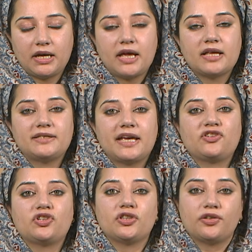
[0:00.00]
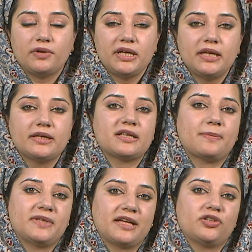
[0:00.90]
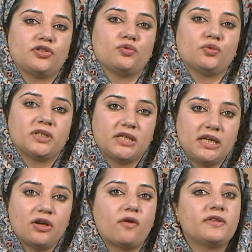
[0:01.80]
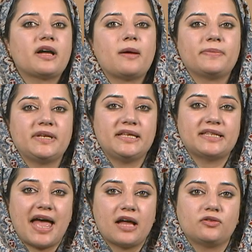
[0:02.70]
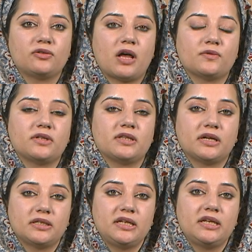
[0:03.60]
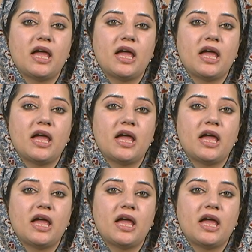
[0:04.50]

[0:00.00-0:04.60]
Section 3, subsection 2C of the Companies Act 2013